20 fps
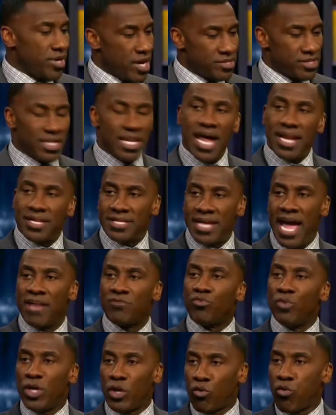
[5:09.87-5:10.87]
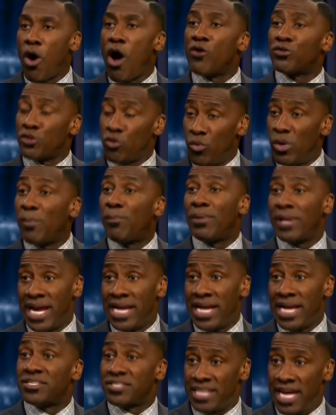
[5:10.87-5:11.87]
because a lot of times we crossed and we
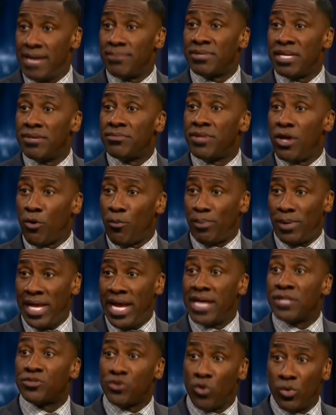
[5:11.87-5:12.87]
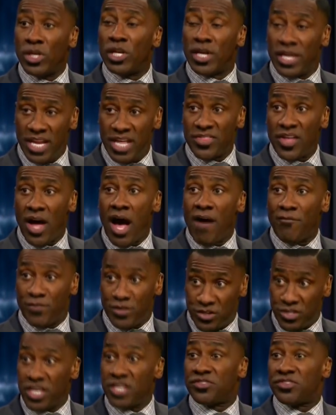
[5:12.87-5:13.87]
played the same teams they were playing, so we're looking at the
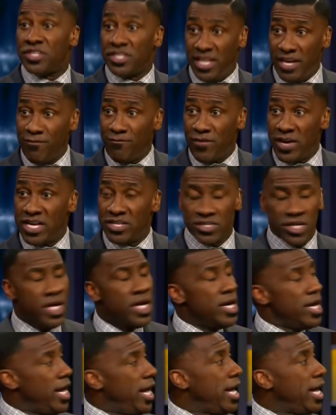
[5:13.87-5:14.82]
offense against the defense.